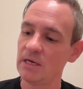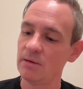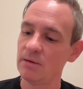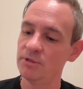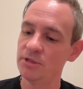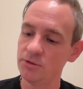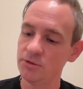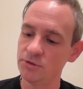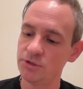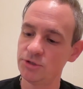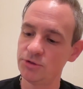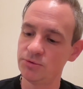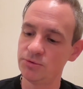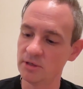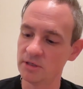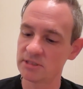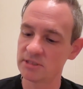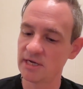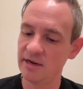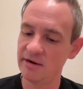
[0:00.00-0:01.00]
but those two
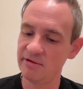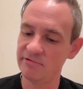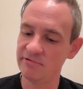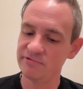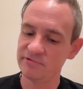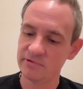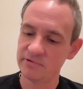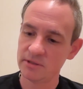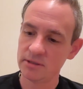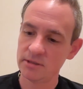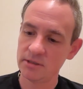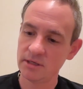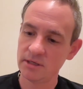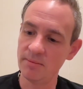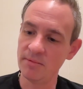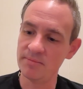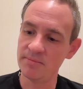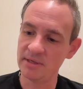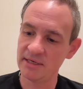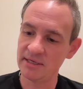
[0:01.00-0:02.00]
books kind of
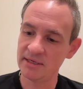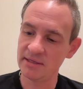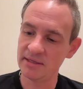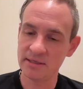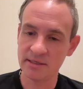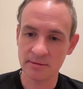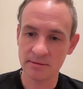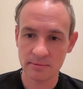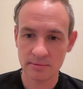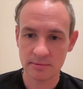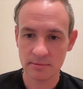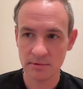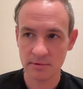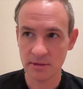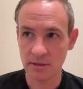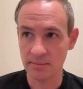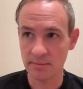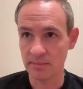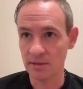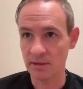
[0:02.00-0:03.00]
come immediately
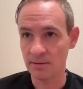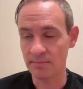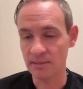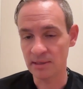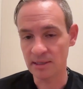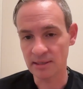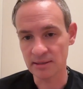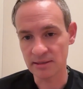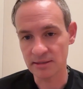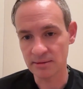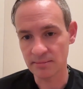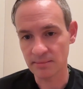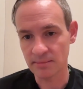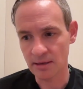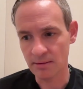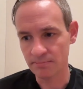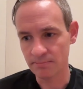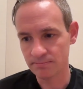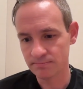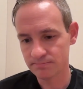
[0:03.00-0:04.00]
to
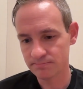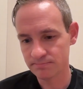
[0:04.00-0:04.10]
mind.